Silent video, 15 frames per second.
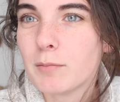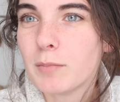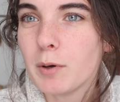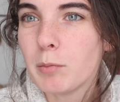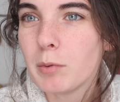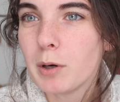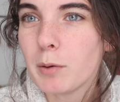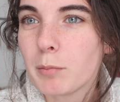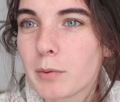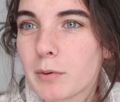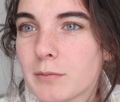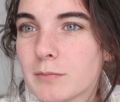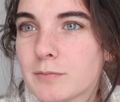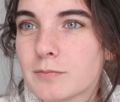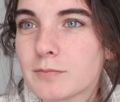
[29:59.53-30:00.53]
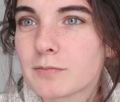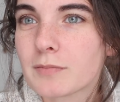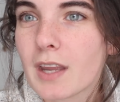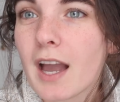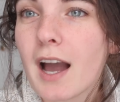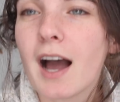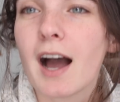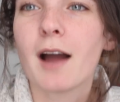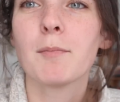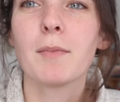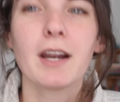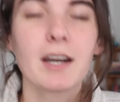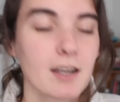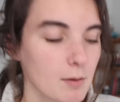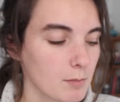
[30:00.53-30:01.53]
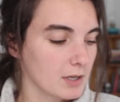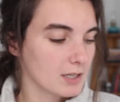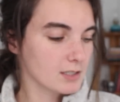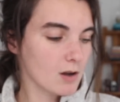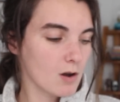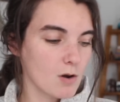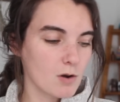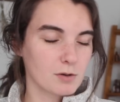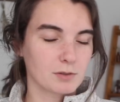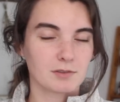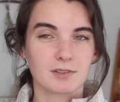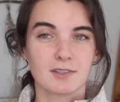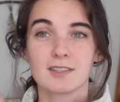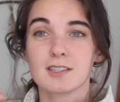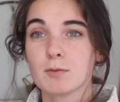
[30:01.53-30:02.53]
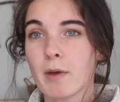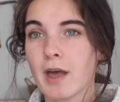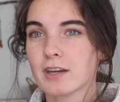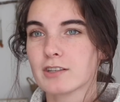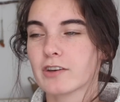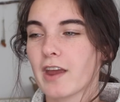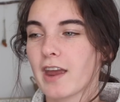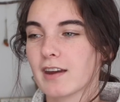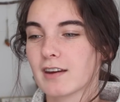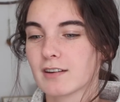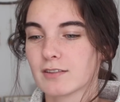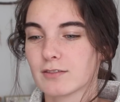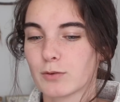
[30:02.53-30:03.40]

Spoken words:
Boop boop. I made him his own smash cake